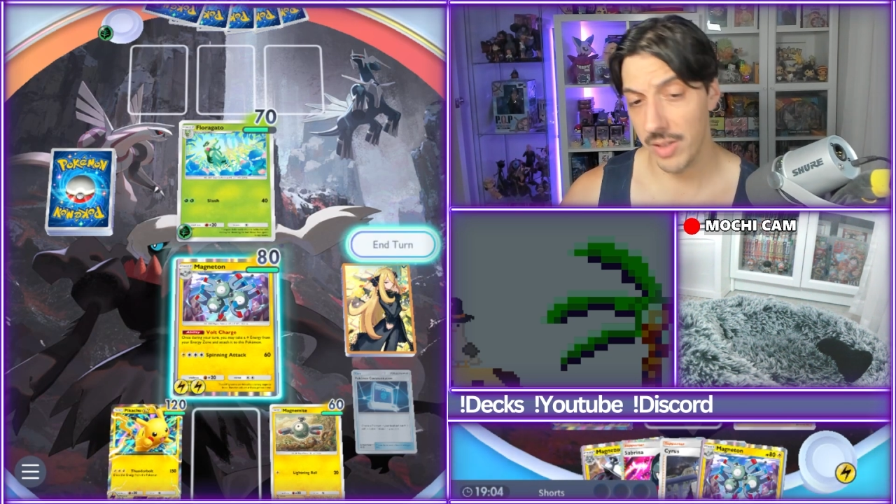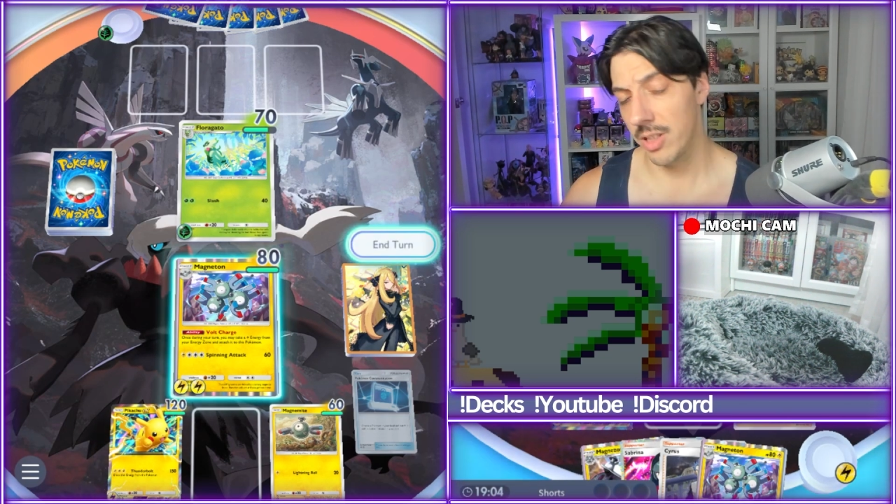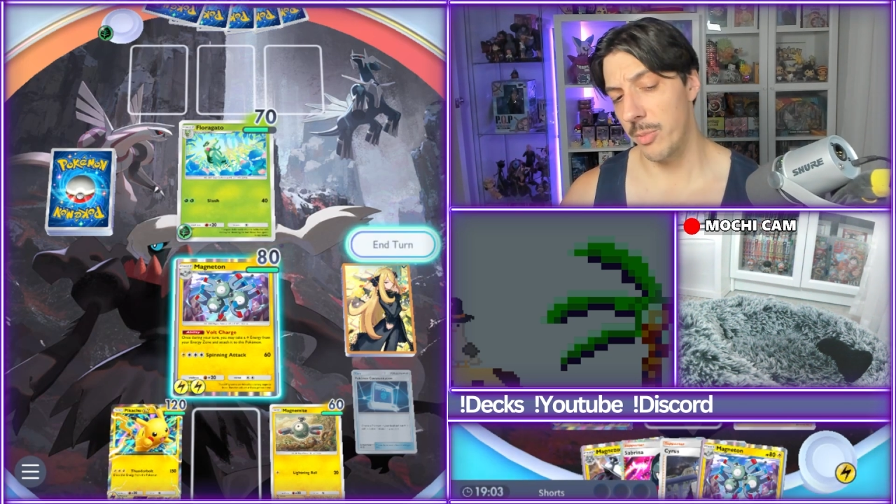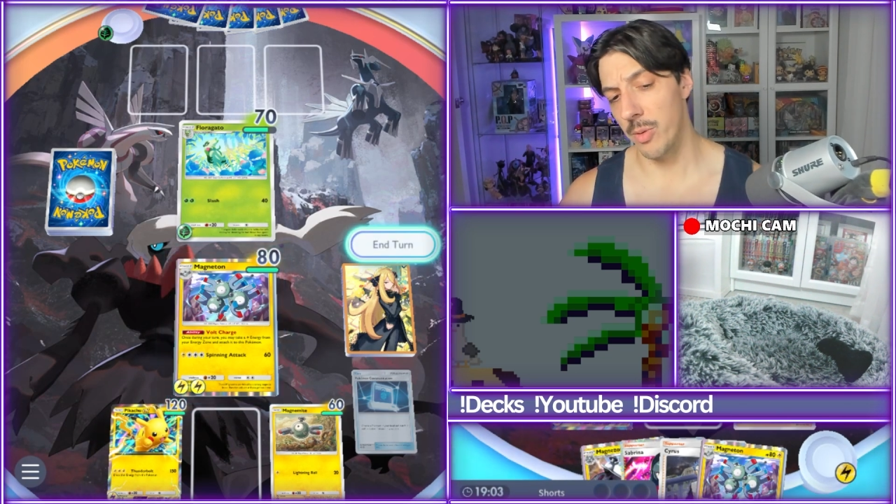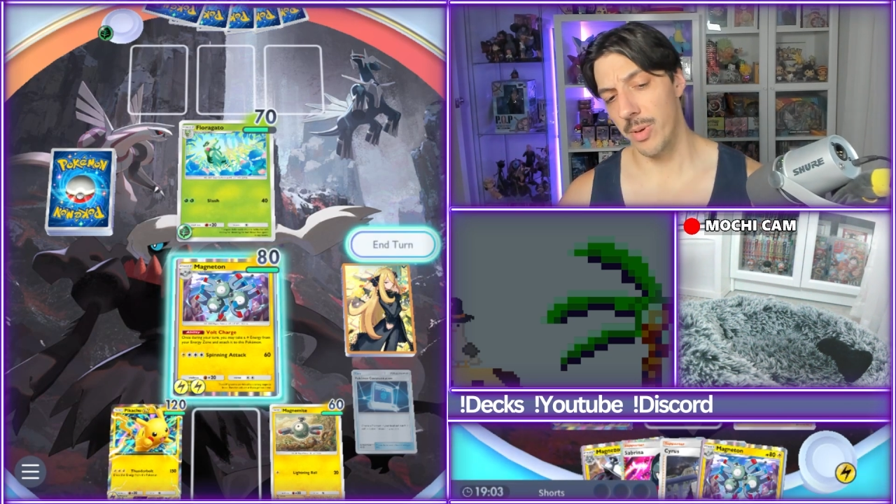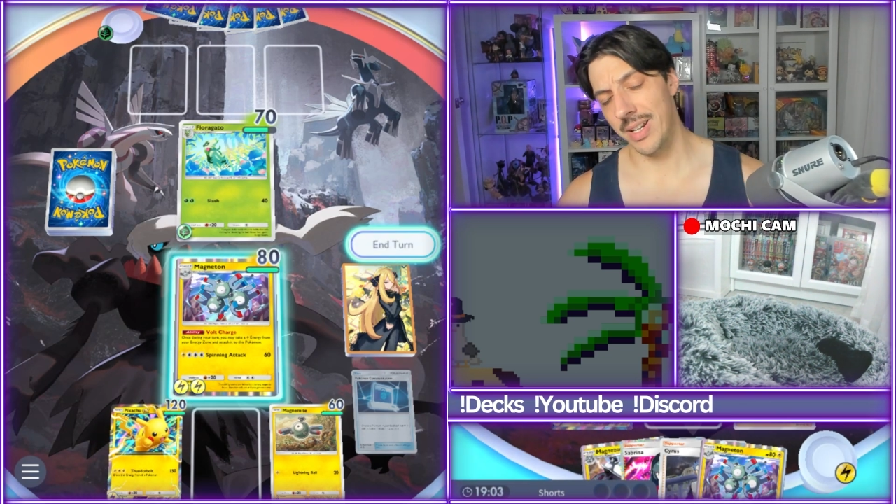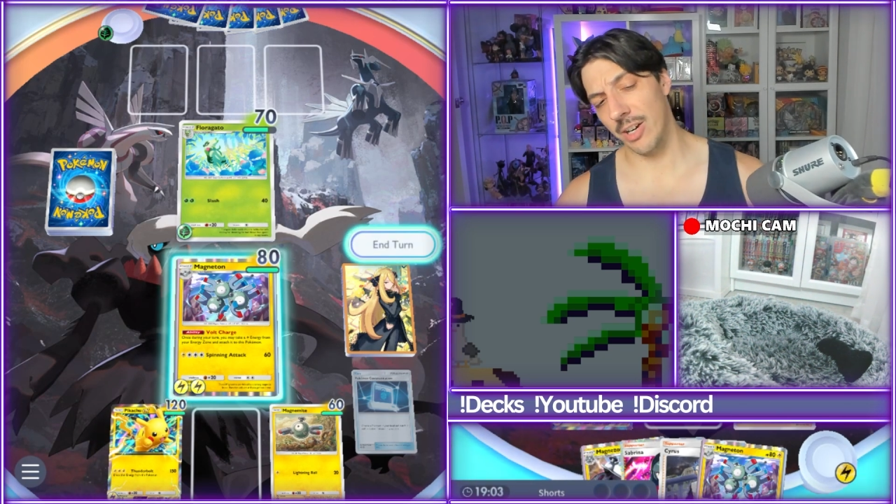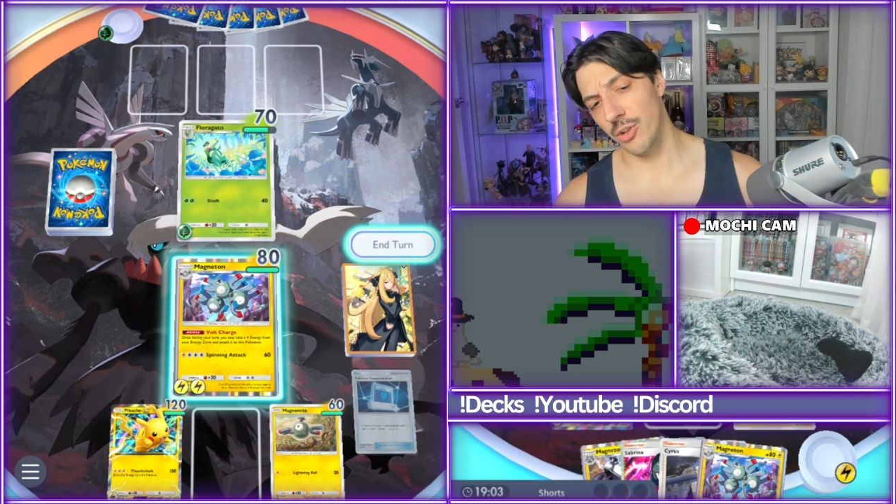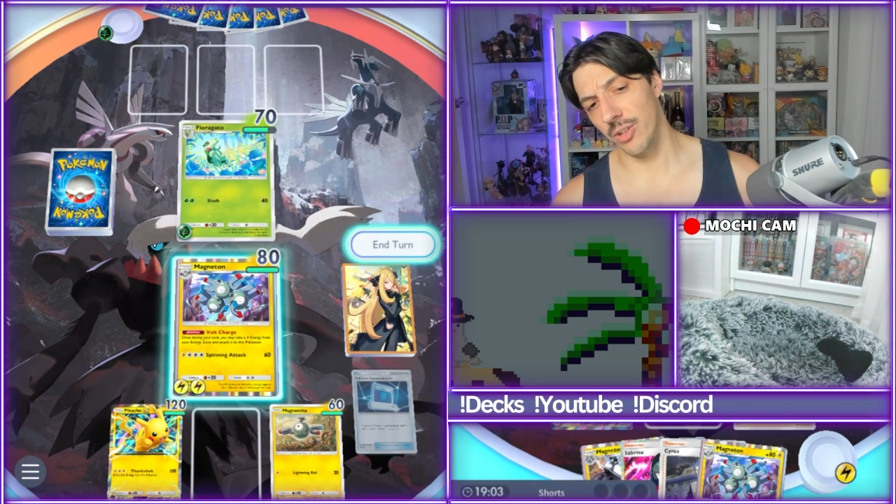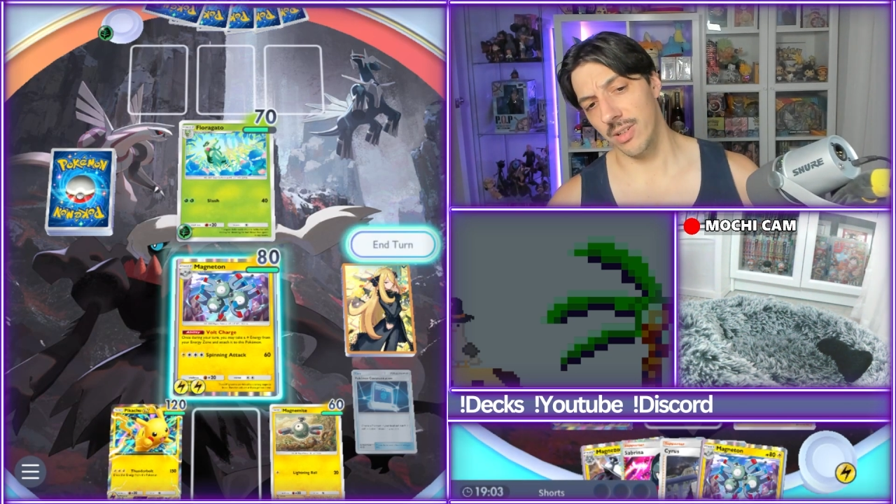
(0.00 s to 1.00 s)
gives a bit of
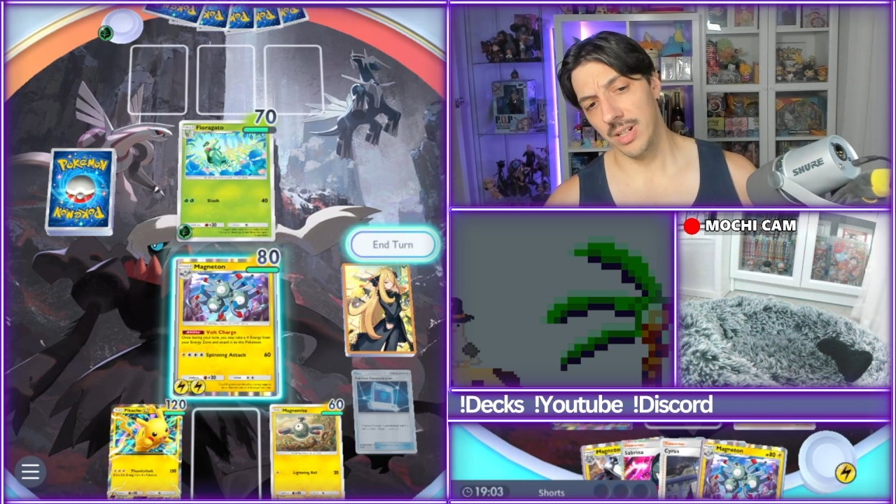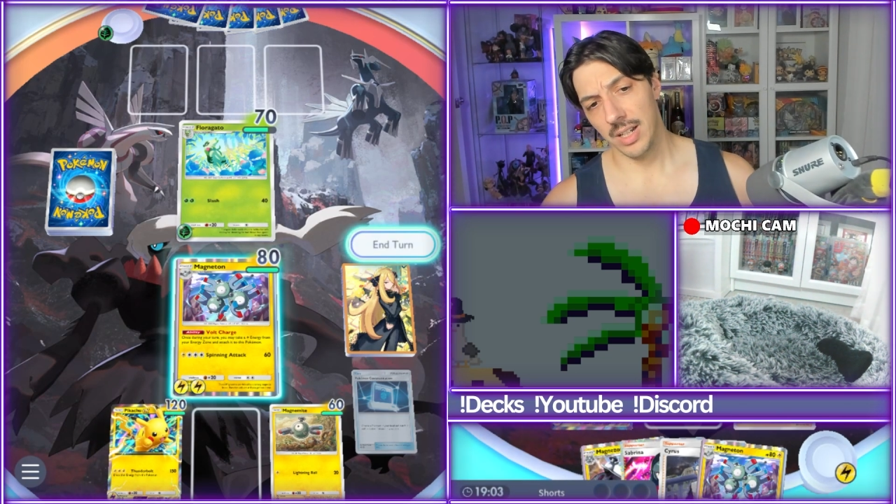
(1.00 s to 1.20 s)
protection.